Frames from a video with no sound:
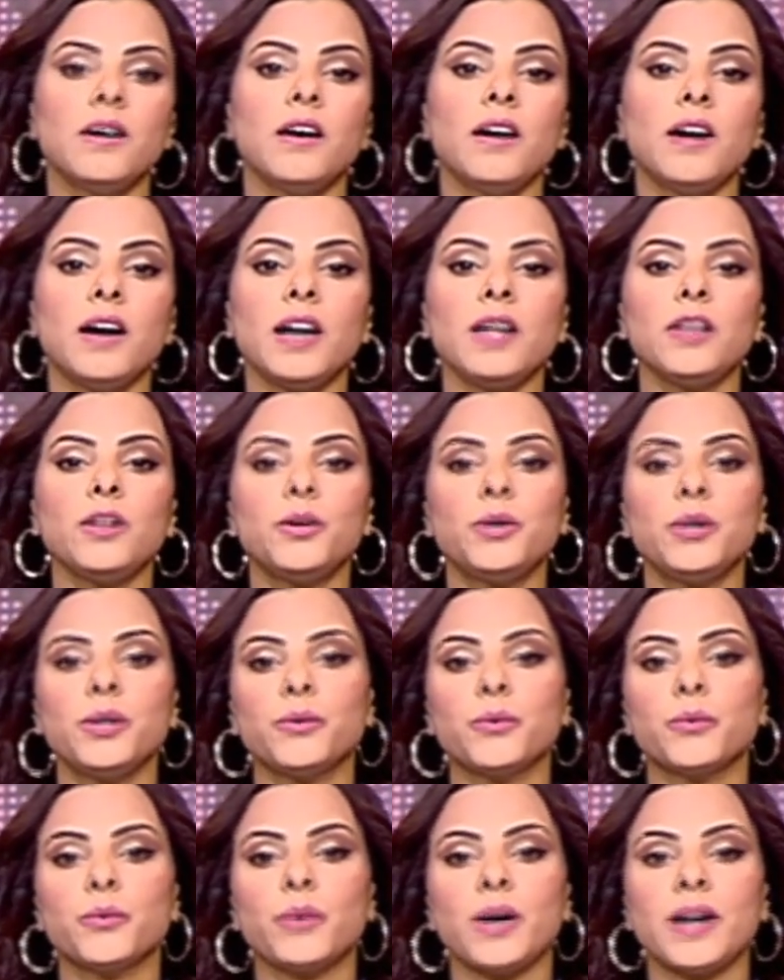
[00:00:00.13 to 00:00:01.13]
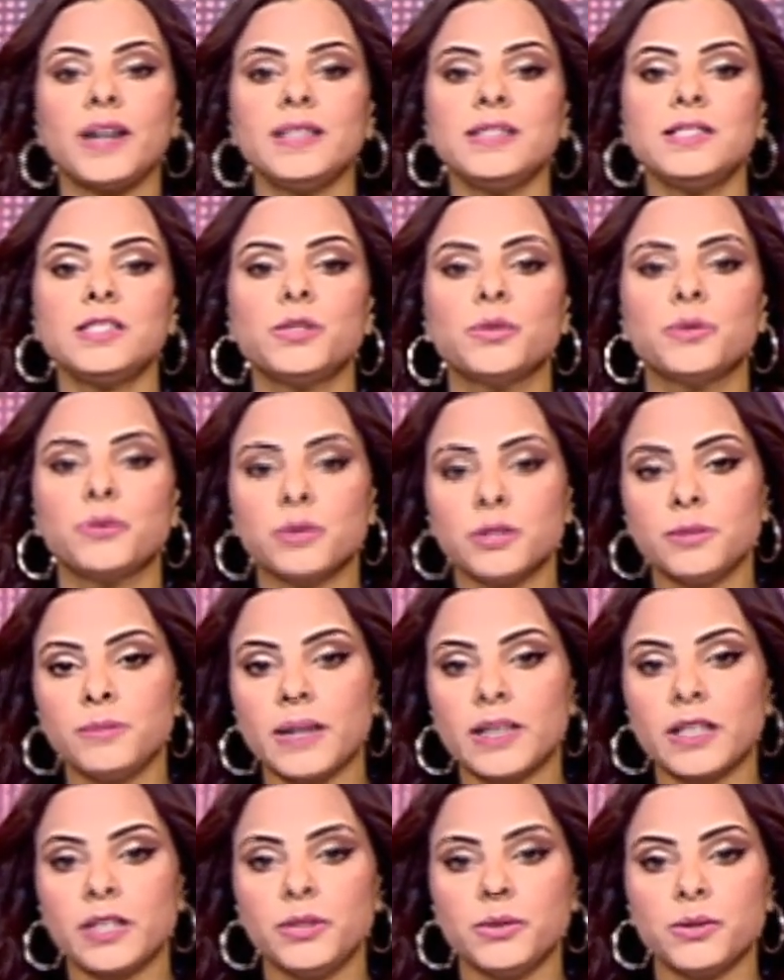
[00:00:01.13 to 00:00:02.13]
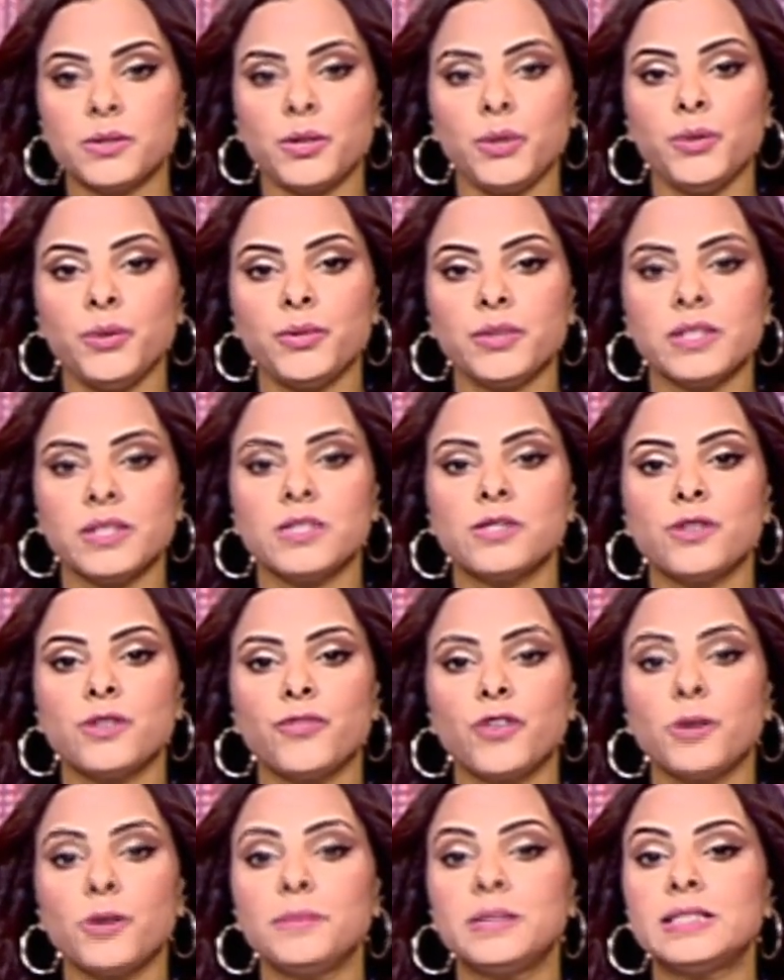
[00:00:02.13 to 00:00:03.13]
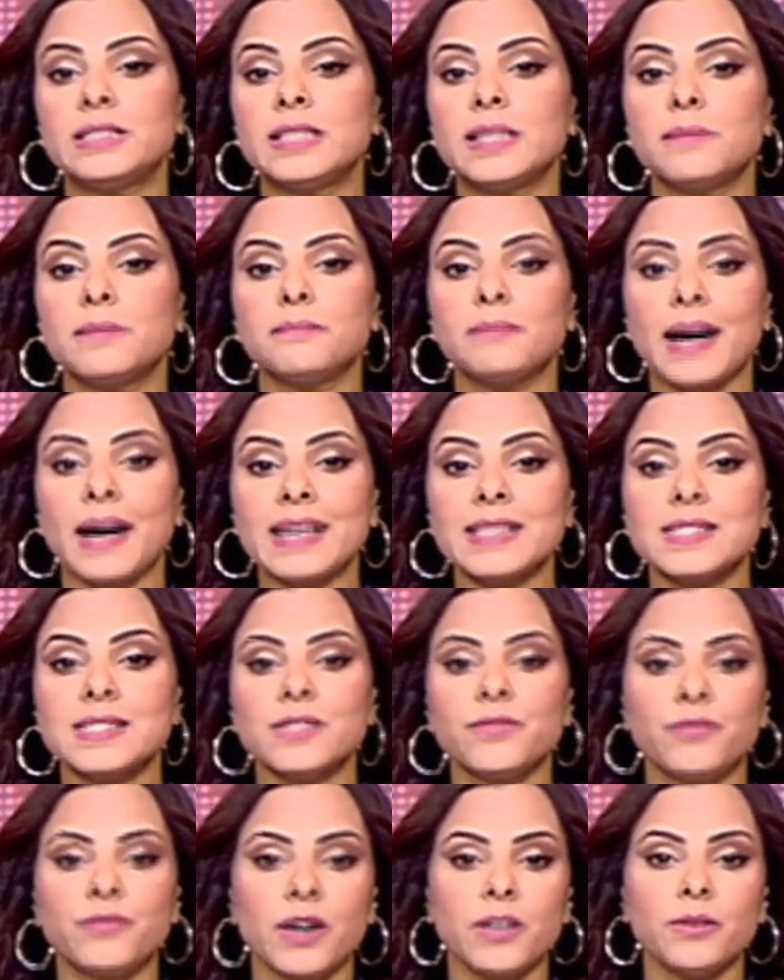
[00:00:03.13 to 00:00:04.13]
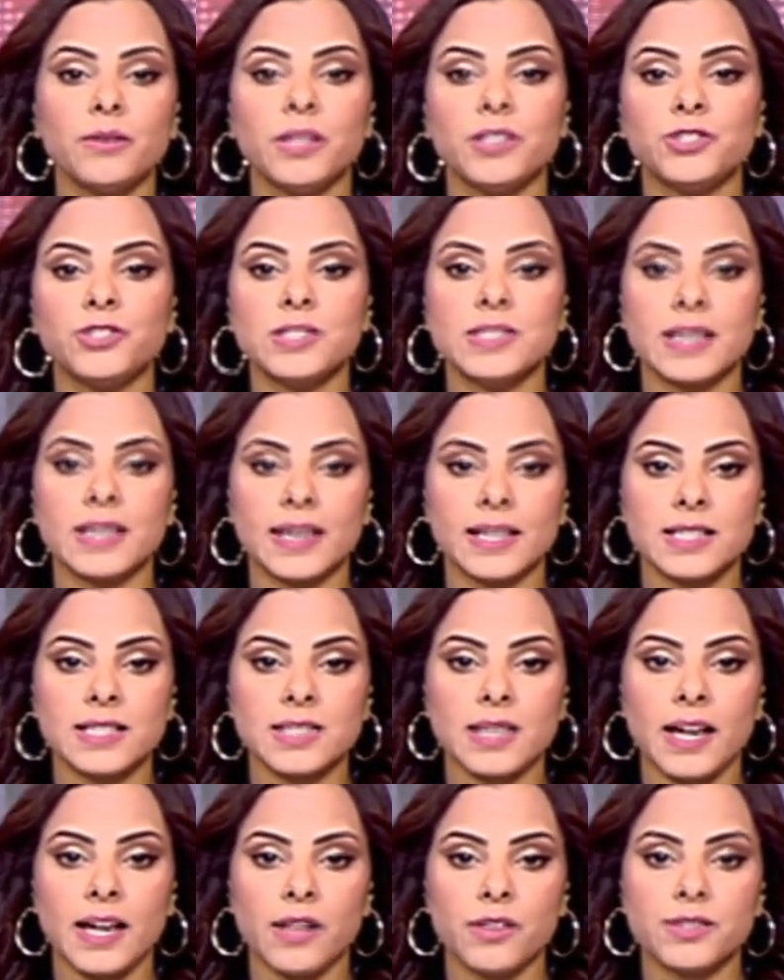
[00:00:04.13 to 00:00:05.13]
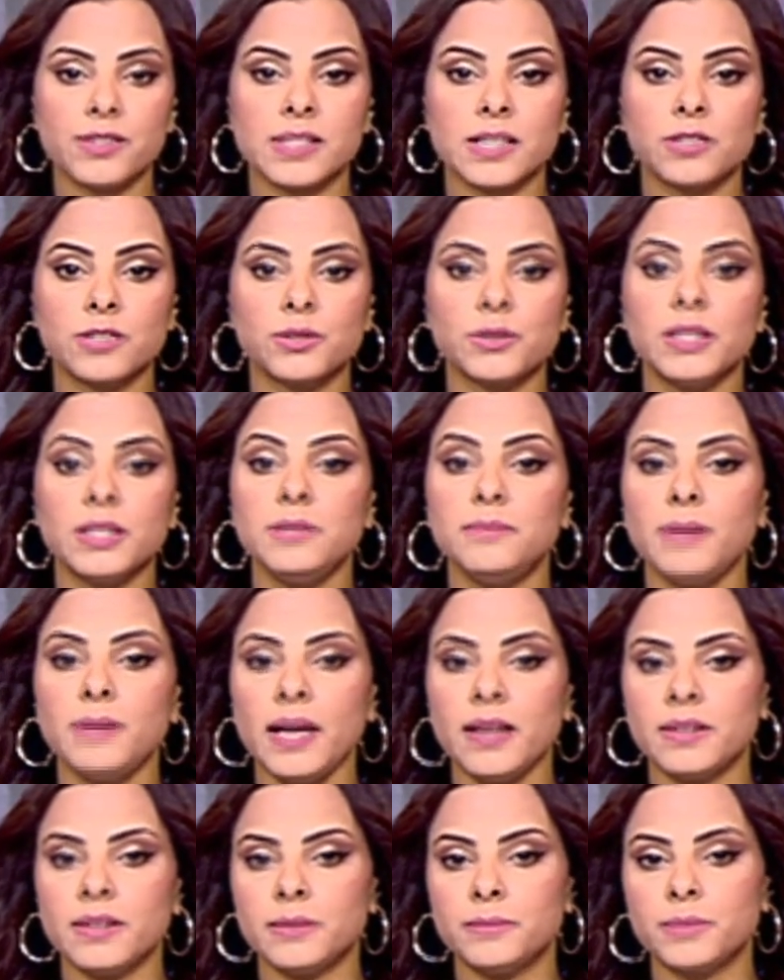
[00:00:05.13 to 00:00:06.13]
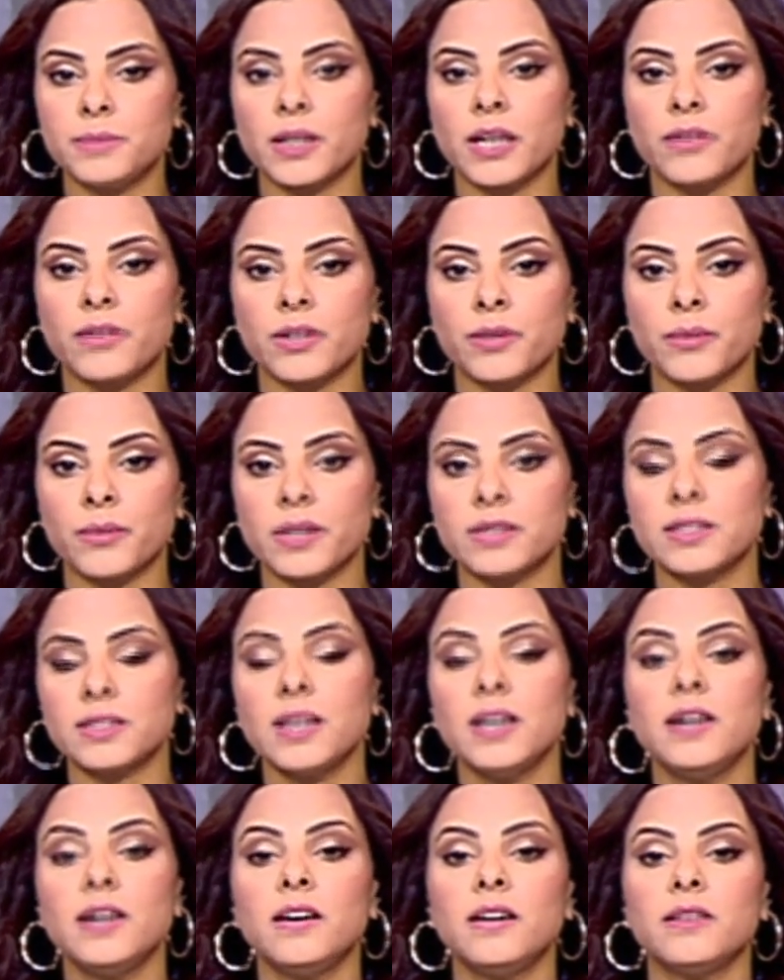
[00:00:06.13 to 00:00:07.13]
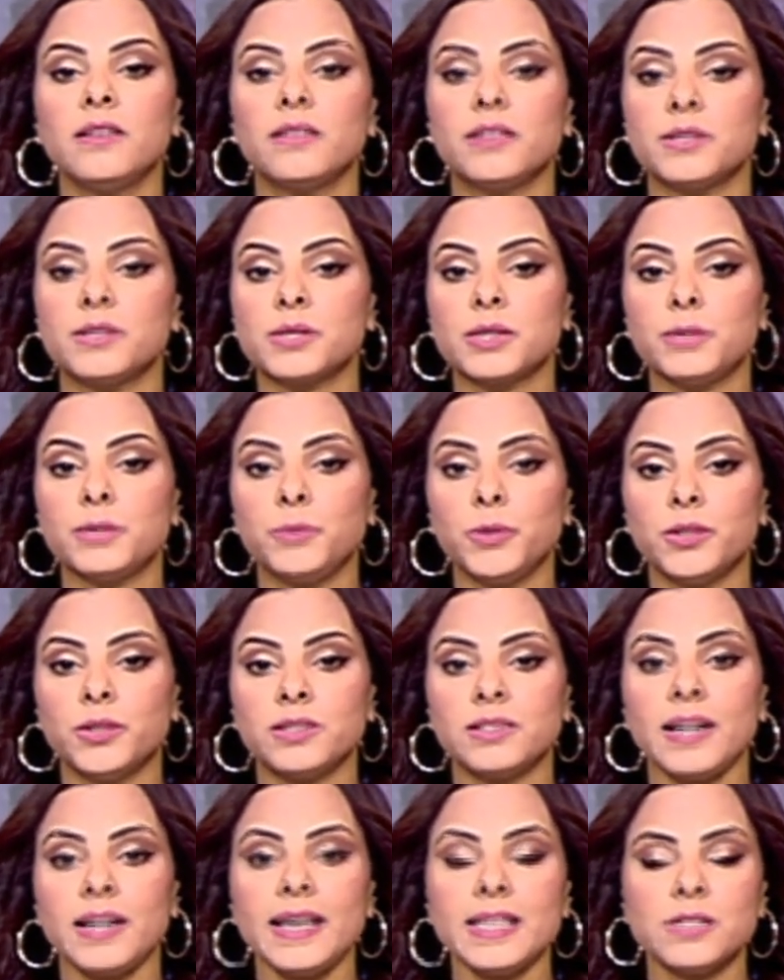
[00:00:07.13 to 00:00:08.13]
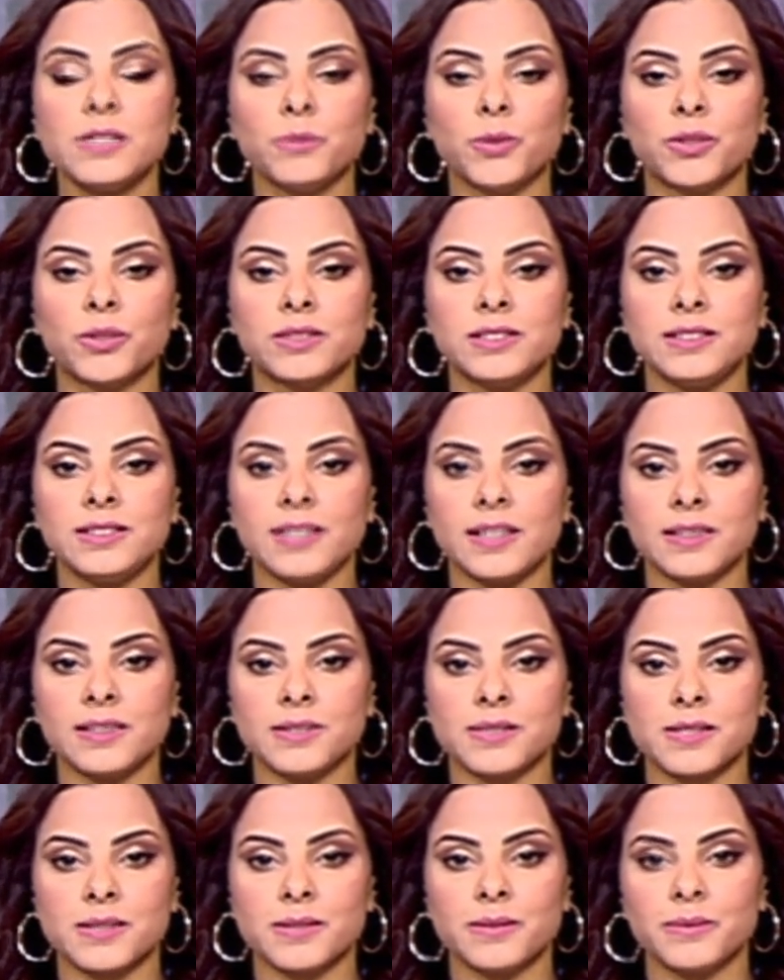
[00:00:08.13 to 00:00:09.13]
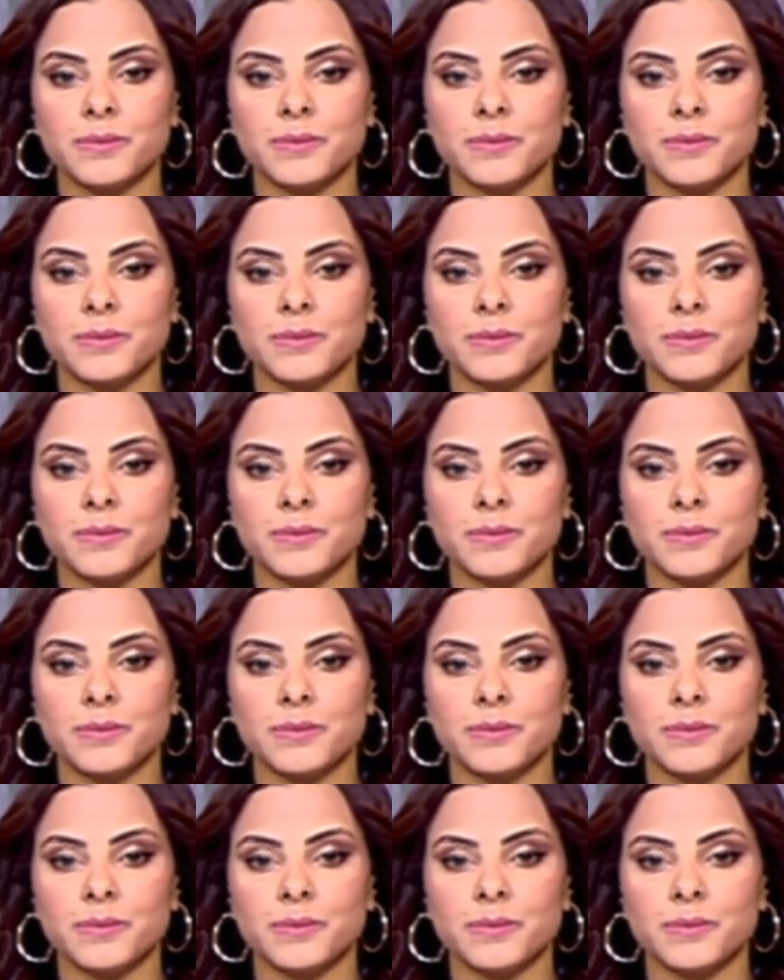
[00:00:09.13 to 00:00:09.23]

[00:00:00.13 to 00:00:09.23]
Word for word: A local rights group accused Houthis of committing massive violations against health sector in Ma'rib governorate. This report has more details.